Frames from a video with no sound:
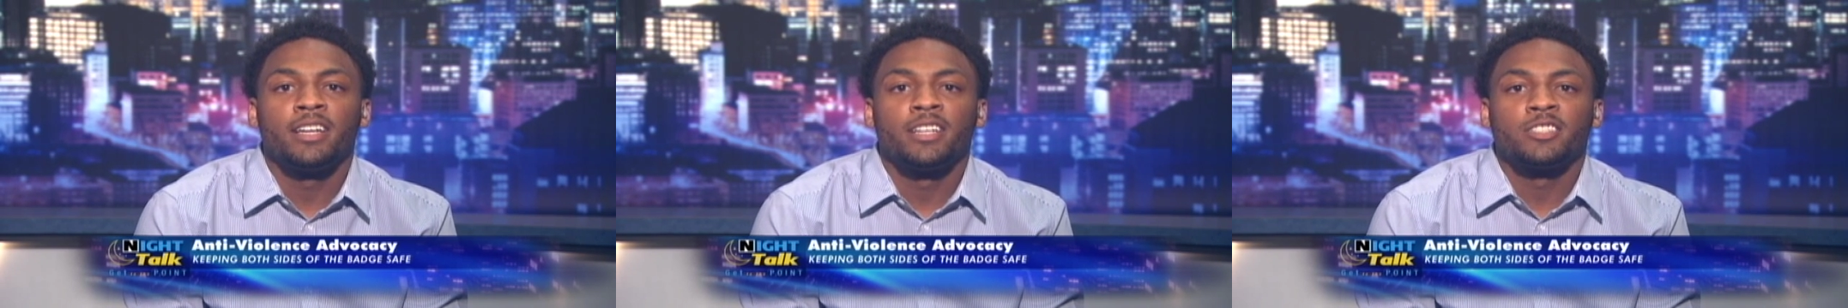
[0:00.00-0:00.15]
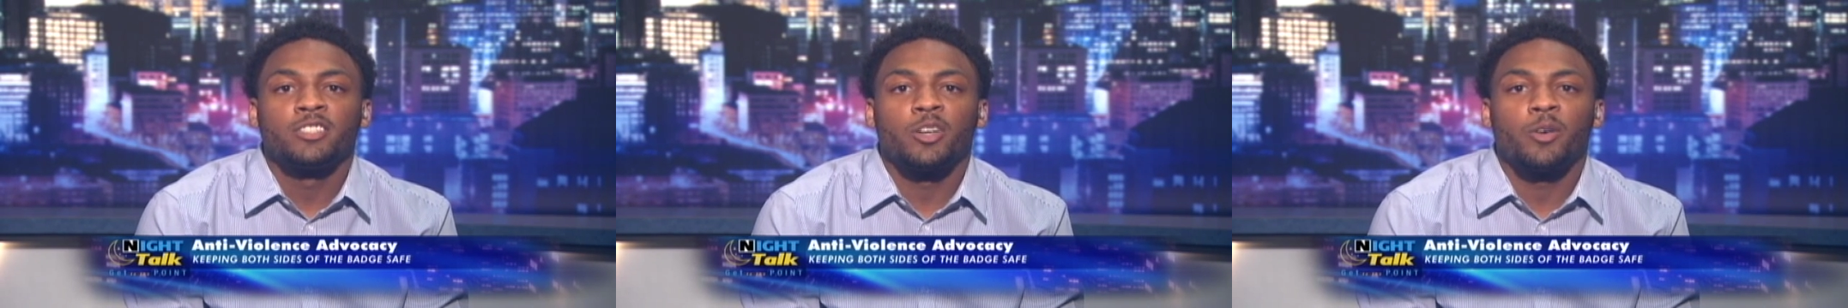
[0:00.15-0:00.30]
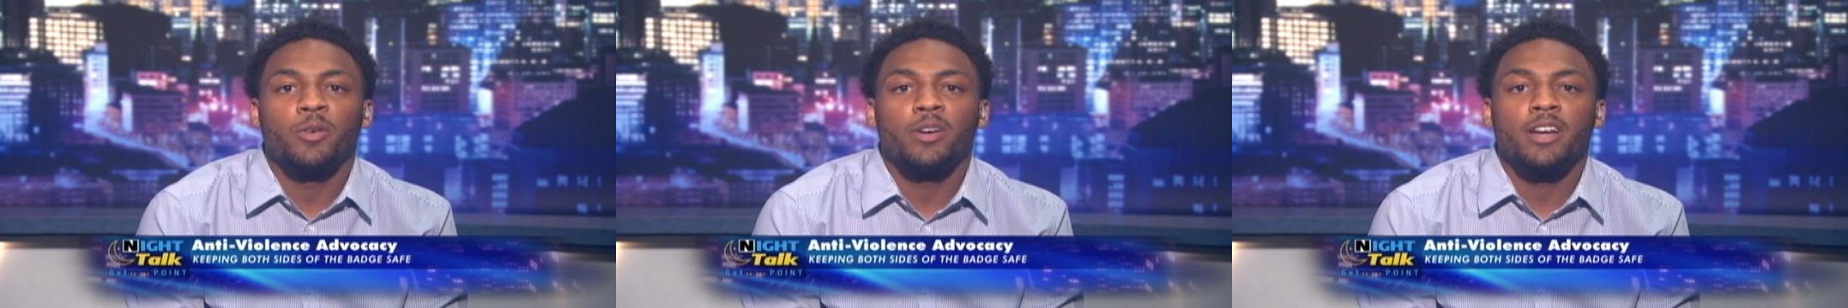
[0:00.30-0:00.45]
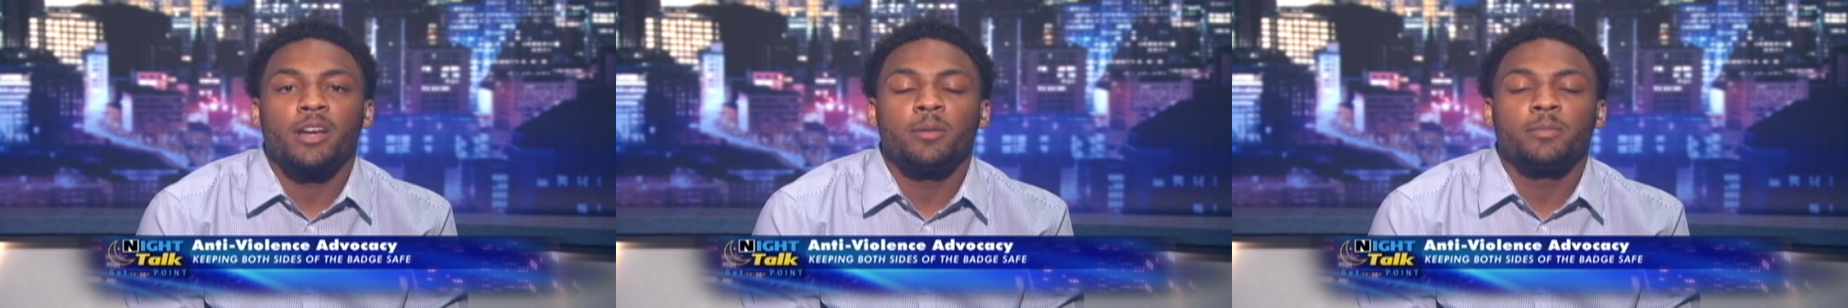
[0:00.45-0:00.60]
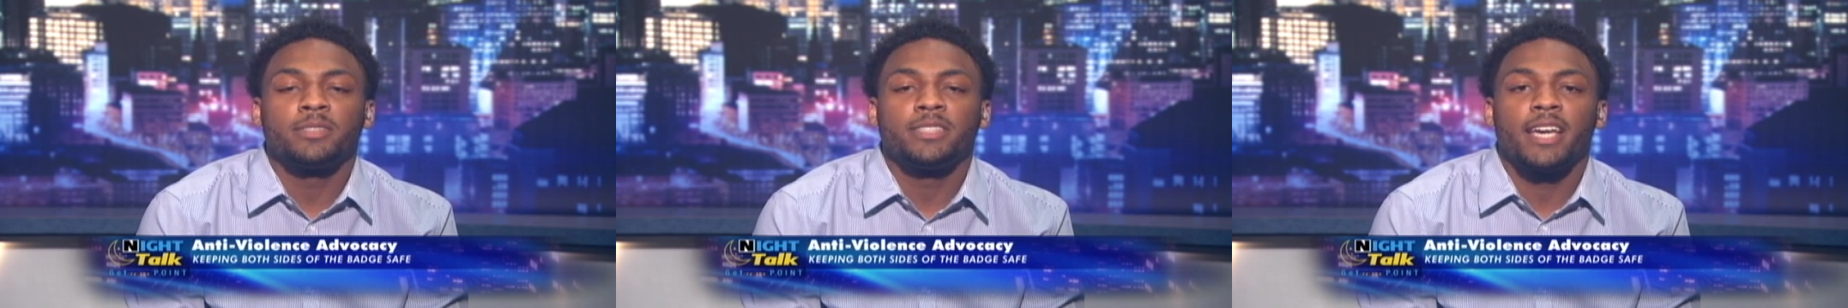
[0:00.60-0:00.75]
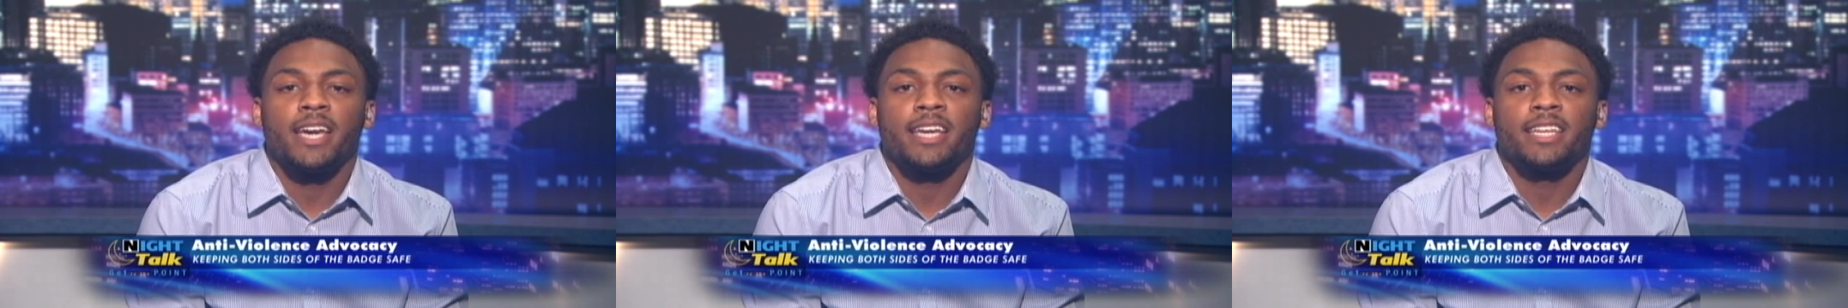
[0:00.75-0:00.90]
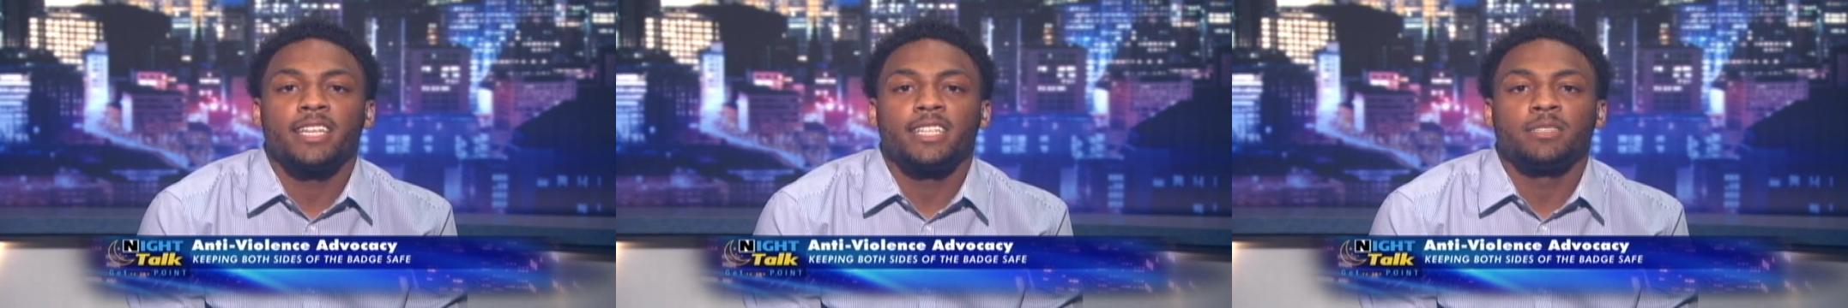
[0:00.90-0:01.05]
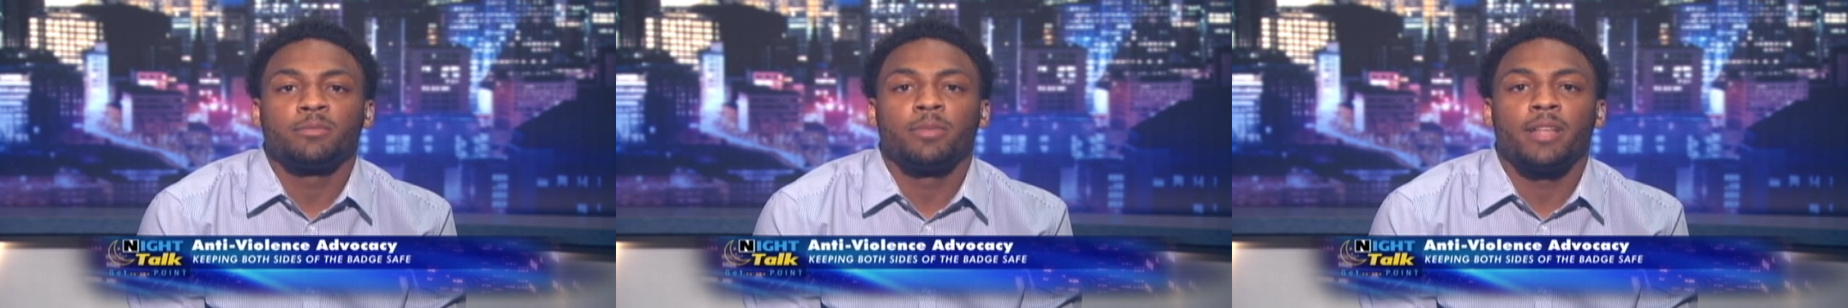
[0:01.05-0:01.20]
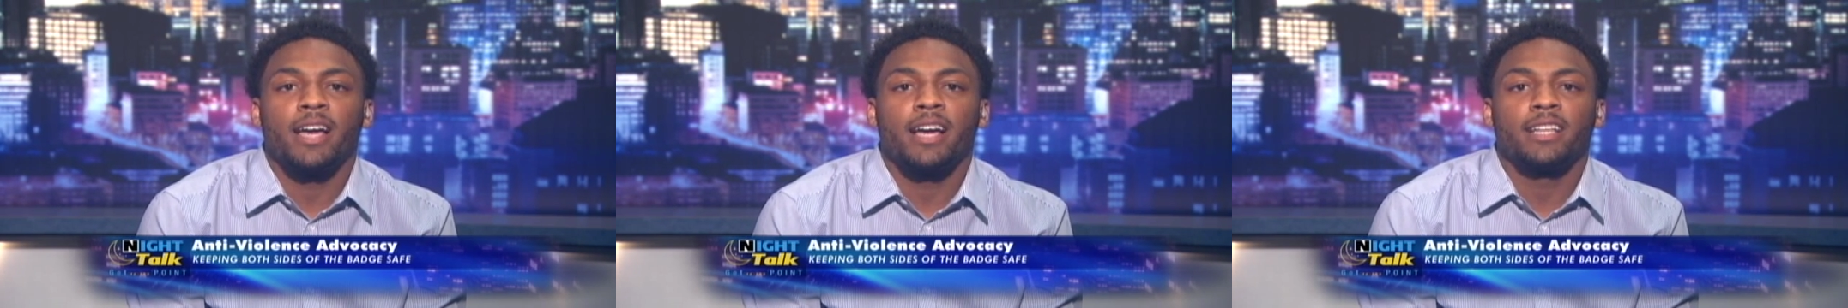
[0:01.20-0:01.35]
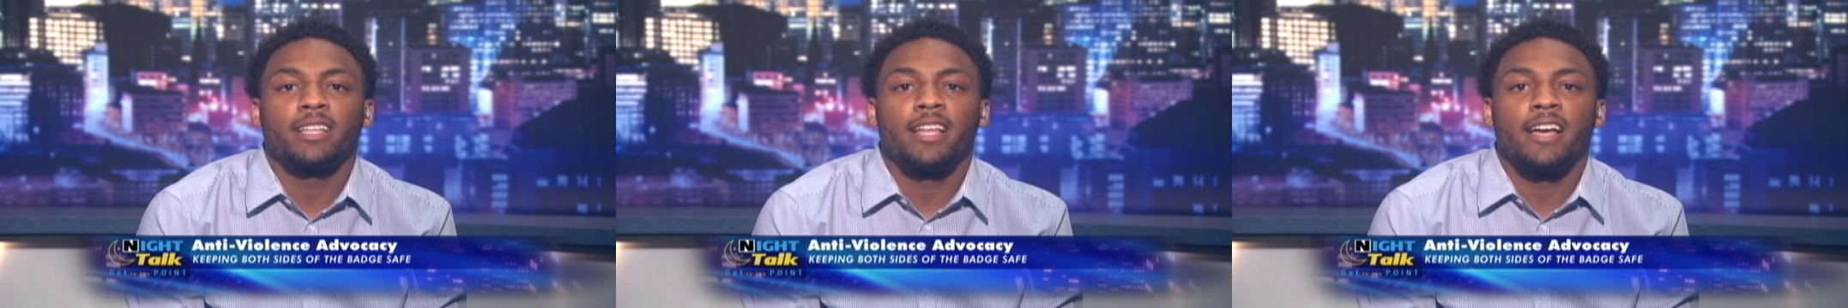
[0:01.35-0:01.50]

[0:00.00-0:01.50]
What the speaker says: So what I'm saying is Black